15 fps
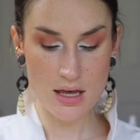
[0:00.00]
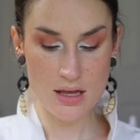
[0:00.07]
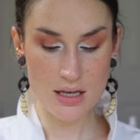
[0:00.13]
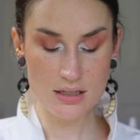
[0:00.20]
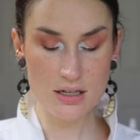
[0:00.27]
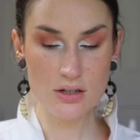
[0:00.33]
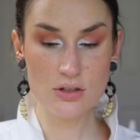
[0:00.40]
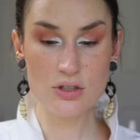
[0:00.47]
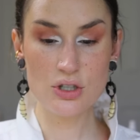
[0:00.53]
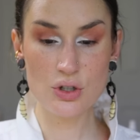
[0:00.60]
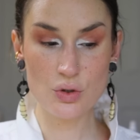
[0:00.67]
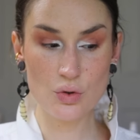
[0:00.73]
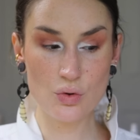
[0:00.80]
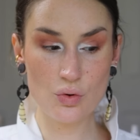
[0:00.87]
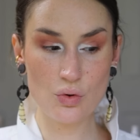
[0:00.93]
And that's going
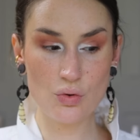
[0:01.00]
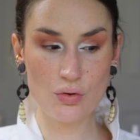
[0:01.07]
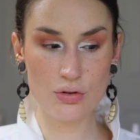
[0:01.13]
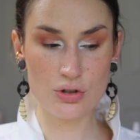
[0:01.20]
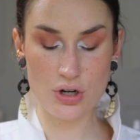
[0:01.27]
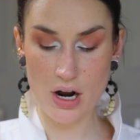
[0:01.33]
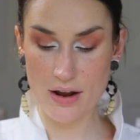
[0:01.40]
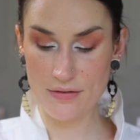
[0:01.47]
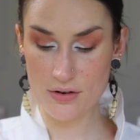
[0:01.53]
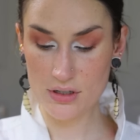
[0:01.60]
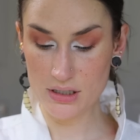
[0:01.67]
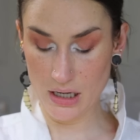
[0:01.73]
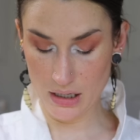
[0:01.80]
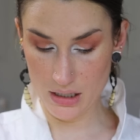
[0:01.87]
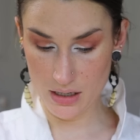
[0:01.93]
to dry for a
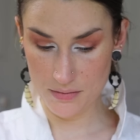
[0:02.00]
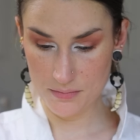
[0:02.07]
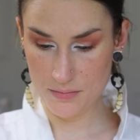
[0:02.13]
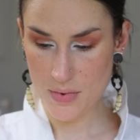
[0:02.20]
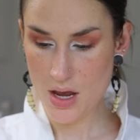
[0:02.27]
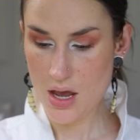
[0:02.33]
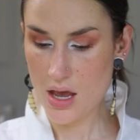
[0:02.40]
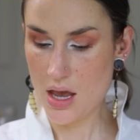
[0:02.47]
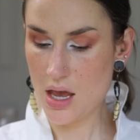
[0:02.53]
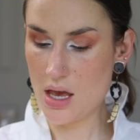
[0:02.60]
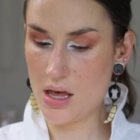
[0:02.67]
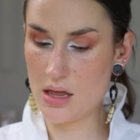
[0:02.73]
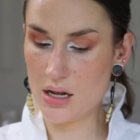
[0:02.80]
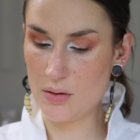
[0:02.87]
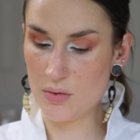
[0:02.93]
second.
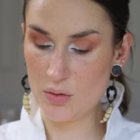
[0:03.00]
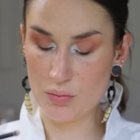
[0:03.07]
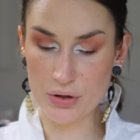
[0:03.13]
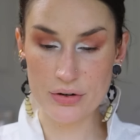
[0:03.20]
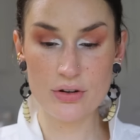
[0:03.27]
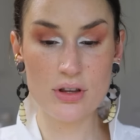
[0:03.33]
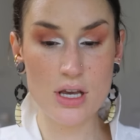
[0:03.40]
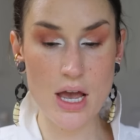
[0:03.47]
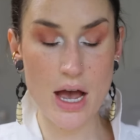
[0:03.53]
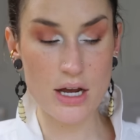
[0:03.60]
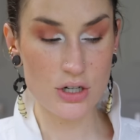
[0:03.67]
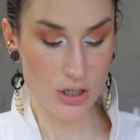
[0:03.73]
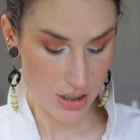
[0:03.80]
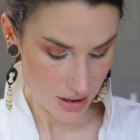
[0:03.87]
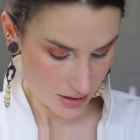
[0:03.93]
And then I'm gonna blur the
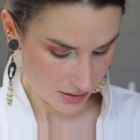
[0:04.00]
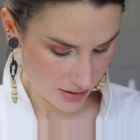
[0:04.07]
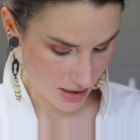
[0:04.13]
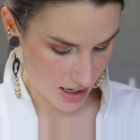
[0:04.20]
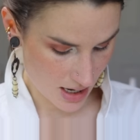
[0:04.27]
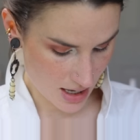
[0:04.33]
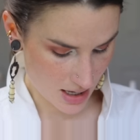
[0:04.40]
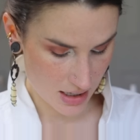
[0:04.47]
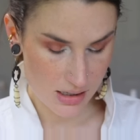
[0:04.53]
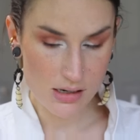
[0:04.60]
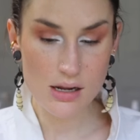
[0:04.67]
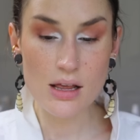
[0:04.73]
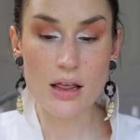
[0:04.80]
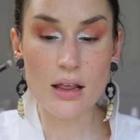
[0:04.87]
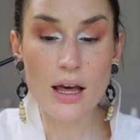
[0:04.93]
edges
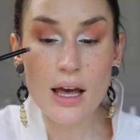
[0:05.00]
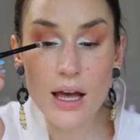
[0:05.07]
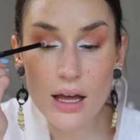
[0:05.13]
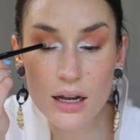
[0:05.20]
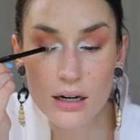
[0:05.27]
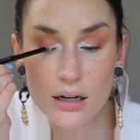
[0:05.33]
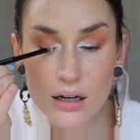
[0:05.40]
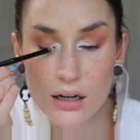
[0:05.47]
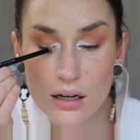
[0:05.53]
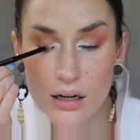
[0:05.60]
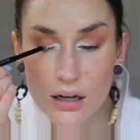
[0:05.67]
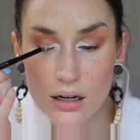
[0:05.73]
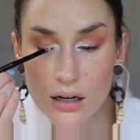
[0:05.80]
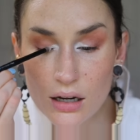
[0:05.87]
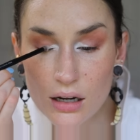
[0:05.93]
and then
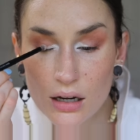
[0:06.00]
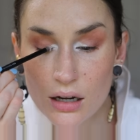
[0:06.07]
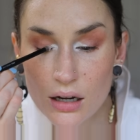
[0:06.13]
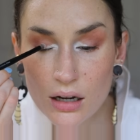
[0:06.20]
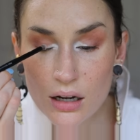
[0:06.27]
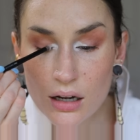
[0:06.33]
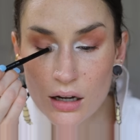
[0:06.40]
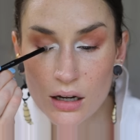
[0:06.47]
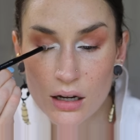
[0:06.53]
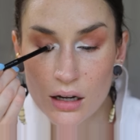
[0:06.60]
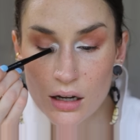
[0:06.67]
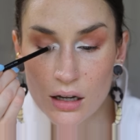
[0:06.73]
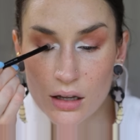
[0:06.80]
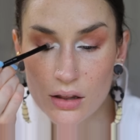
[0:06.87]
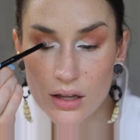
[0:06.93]

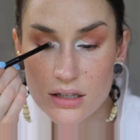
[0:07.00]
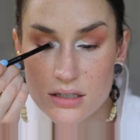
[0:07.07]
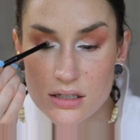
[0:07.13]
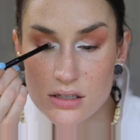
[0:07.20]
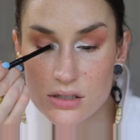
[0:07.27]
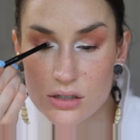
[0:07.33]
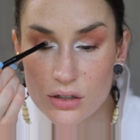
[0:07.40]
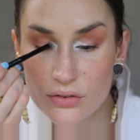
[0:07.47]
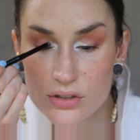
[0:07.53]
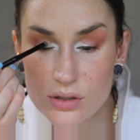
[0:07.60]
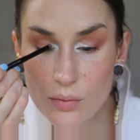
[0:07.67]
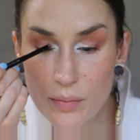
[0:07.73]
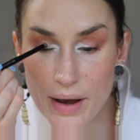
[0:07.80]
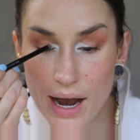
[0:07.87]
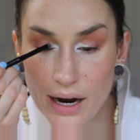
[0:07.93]
that's gonna serve as
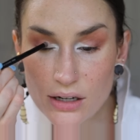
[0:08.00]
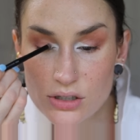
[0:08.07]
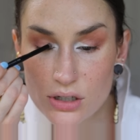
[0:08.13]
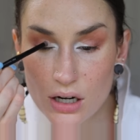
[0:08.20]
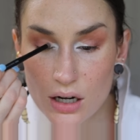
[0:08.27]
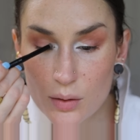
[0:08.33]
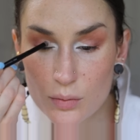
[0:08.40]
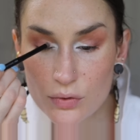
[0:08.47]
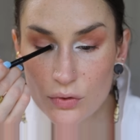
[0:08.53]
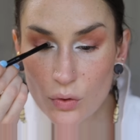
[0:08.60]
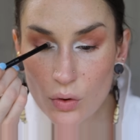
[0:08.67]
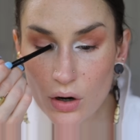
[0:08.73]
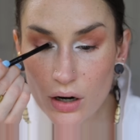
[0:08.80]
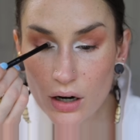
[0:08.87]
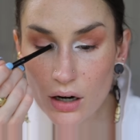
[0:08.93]
a backdrop
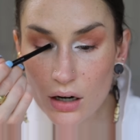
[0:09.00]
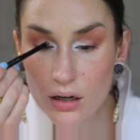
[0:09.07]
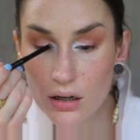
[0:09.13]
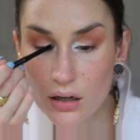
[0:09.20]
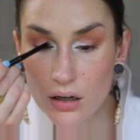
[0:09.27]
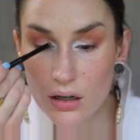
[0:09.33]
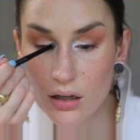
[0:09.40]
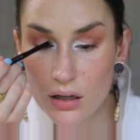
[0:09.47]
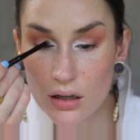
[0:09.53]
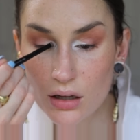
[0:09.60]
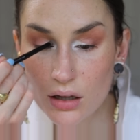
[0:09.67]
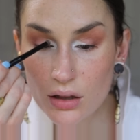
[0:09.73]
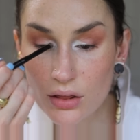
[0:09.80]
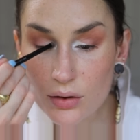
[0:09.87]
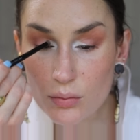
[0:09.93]
for
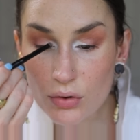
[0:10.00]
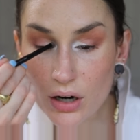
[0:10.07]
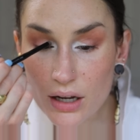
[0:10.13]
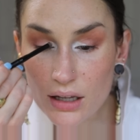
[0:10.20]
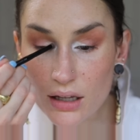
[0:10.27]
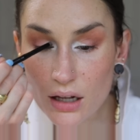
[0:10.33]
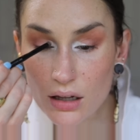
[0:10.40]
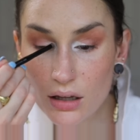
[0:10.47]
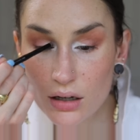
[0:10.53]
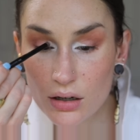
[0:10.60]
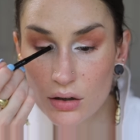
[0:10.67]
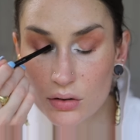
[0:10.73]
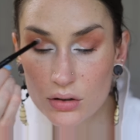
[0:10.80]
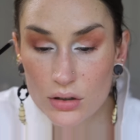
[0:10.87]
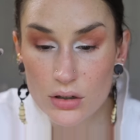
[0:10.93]
the bright
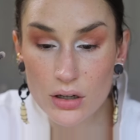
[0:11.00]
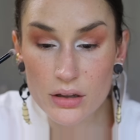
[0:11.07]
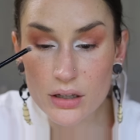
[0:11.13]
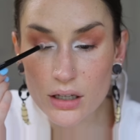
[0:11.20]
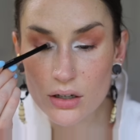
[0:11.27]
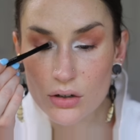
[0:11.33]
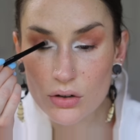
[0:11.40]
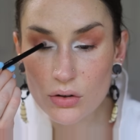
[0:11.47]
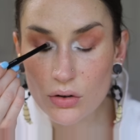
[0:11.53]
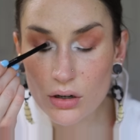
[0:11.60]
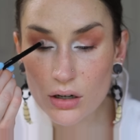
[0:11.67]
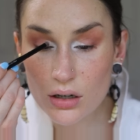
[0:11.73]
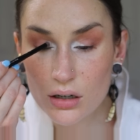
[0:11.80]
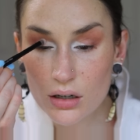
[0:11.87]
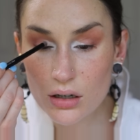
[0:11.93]
yellow on the inner
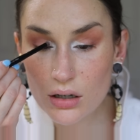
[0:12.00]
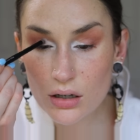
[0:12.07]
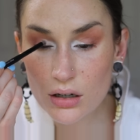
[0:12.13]
corner.